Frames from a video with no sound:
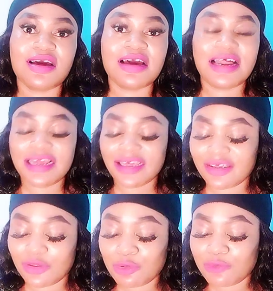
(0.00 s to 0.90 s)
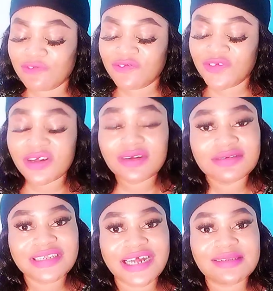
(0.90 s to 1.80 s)
Like, you
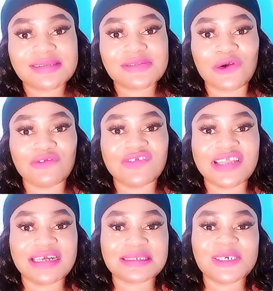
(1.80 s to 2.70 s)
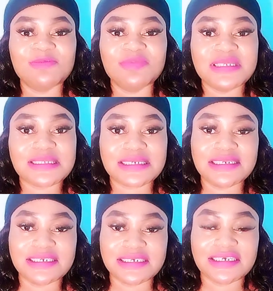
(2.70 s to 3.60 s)
feel that softness
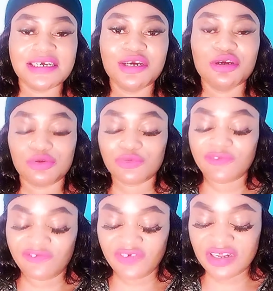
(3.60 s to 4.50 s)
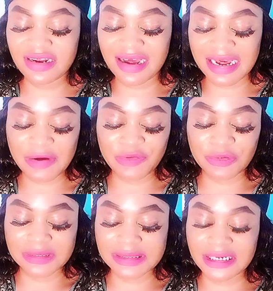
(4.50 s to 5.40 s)
immediately. You feel how
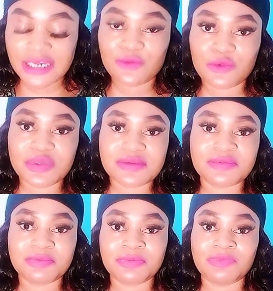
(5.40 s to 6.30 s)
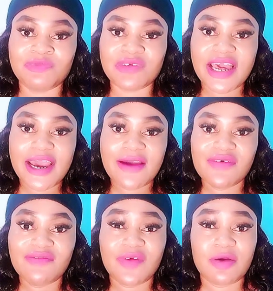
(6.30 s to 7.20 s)
your skin will be
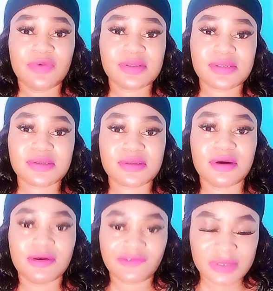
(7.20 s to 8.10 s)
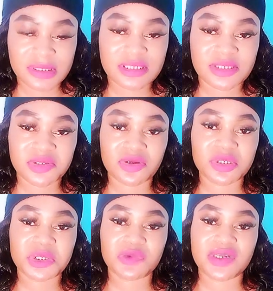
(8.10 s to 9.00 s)
very, very soft in
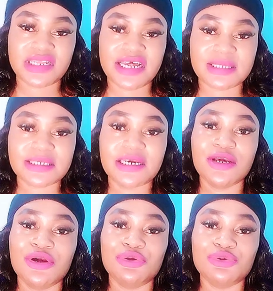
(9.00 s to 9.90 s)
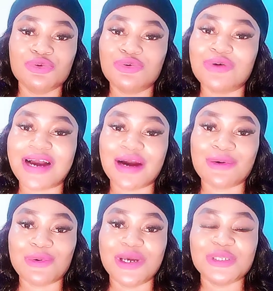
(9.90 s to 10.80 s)
such a way that you are
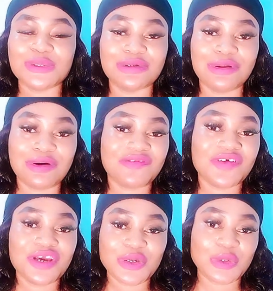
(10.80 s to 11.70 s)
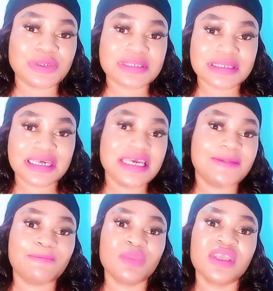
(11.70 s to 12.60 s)
going to love your
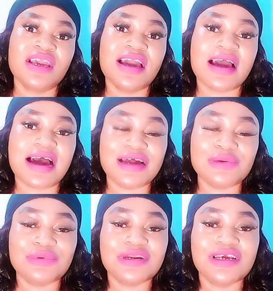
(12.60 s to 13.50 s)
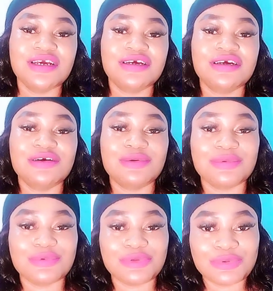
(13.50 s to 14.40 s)
skin. And
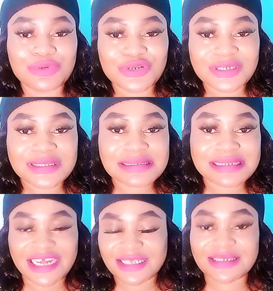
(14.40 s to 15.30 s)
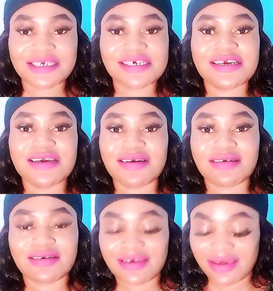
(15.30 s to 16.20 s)
you will notice that
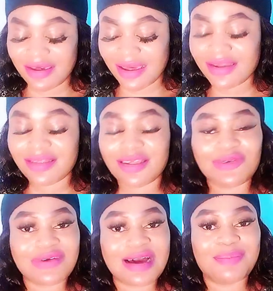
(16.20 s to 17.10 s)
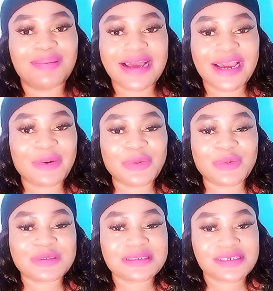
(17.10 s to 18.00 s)
anything you apply on
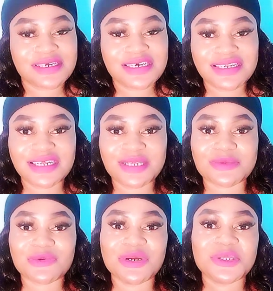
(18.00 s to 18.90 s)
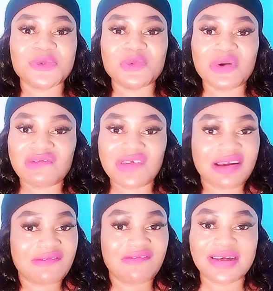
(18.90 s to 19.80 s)
your skin is going to work
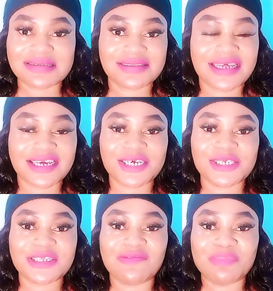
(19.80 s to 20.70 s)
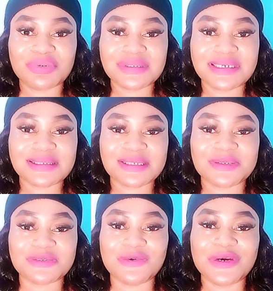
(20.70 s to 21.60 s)
very fast. Like, the process
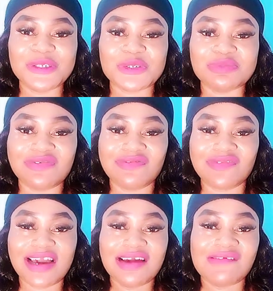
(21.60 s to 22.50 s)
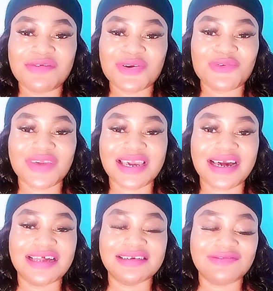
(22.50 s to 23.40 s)
is going to be very, very quick
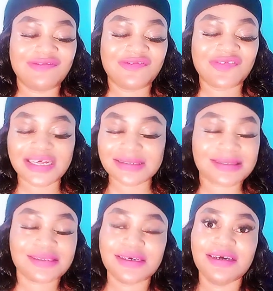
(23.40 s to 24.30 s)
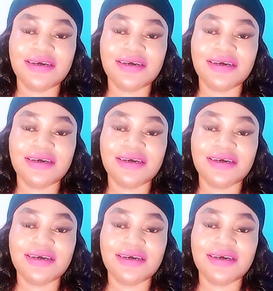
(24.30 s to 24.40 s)
and fast.